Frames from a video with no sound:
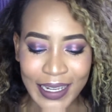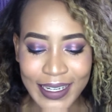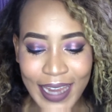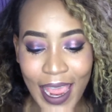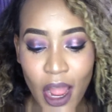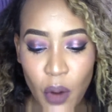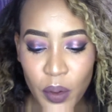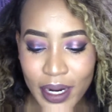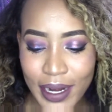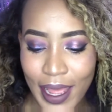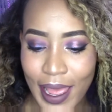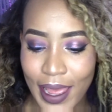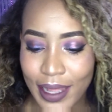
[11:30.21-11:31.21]
Now we're
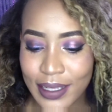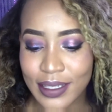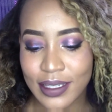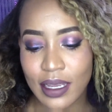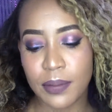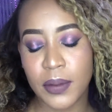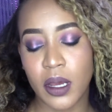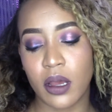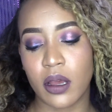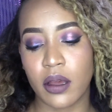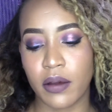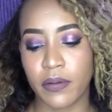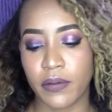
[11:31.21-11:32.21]
gonna add some
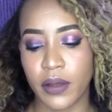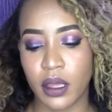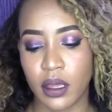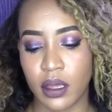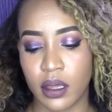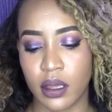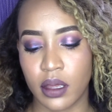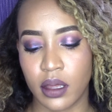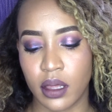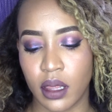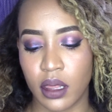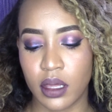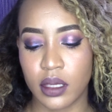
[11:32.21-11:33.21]
of
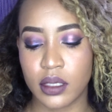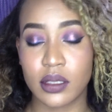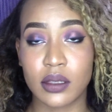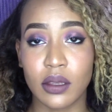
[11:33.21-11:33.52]
this